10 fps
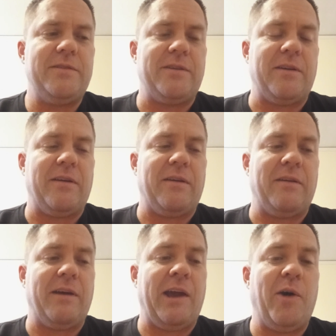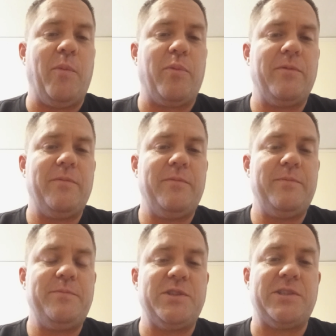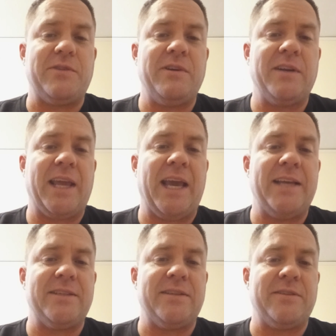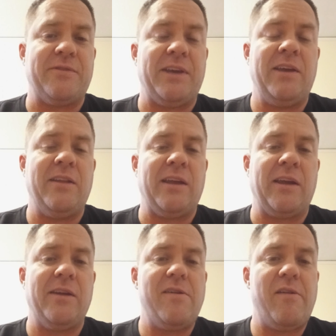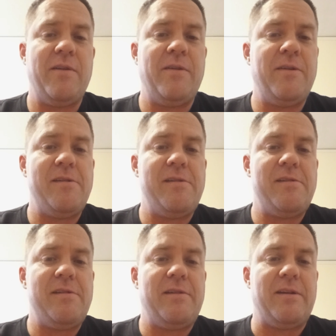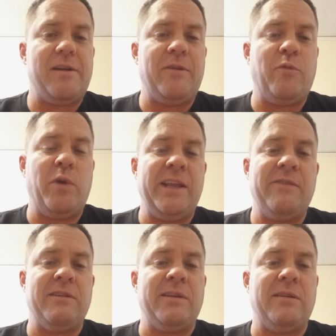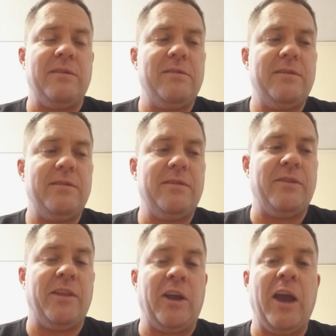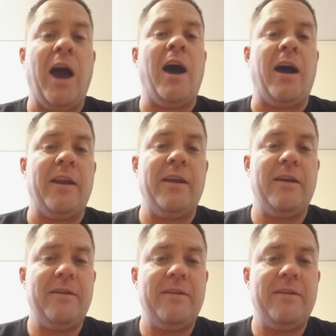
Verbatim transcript: to help severe cases of healing when even the God